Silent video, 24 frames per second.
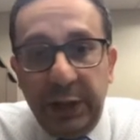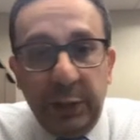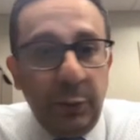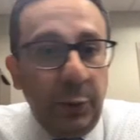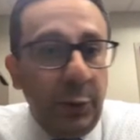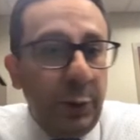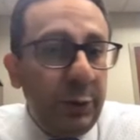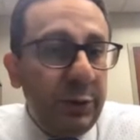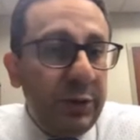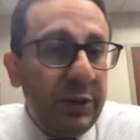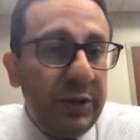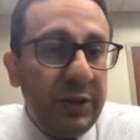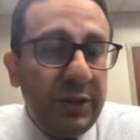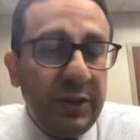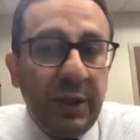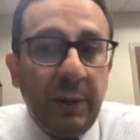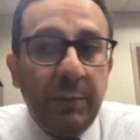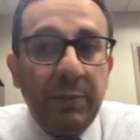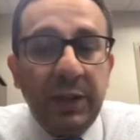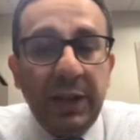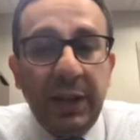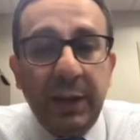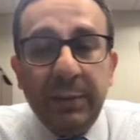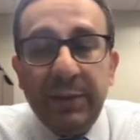and we use
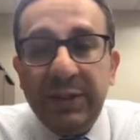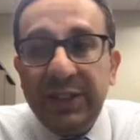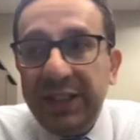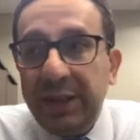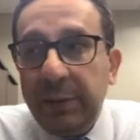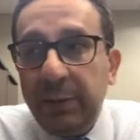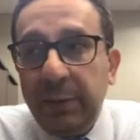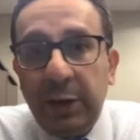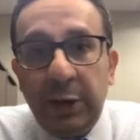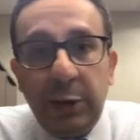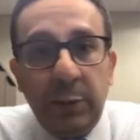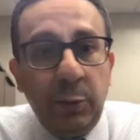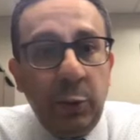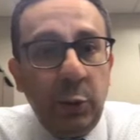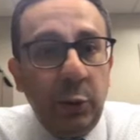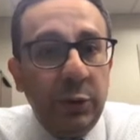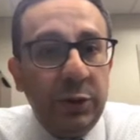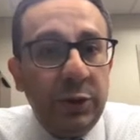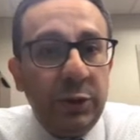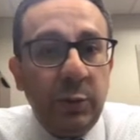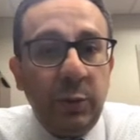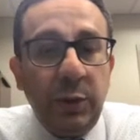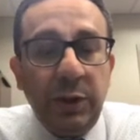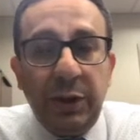sometimes similar
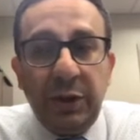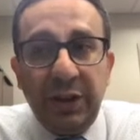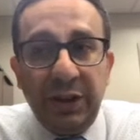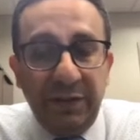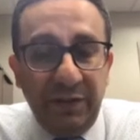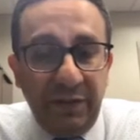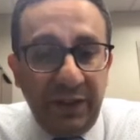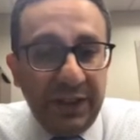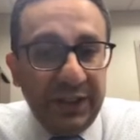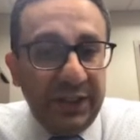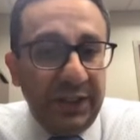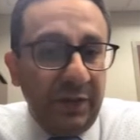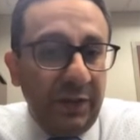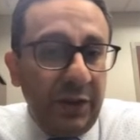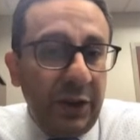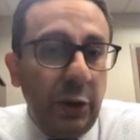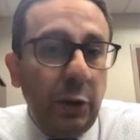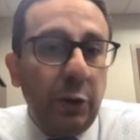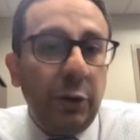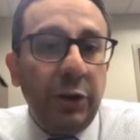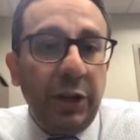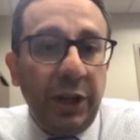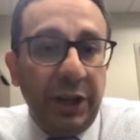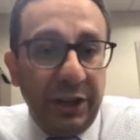modes, whether
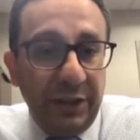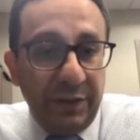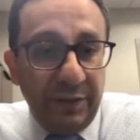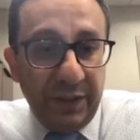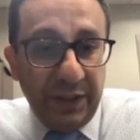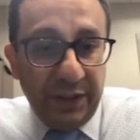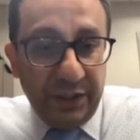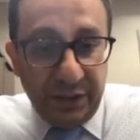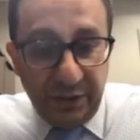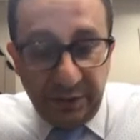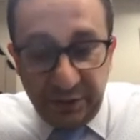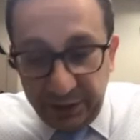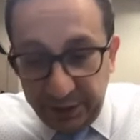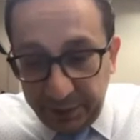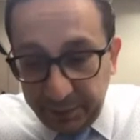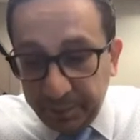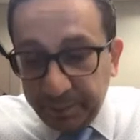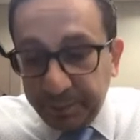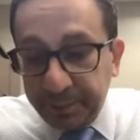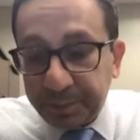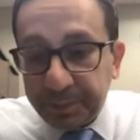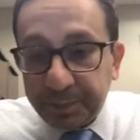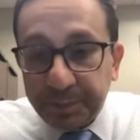invasively or non-invasively.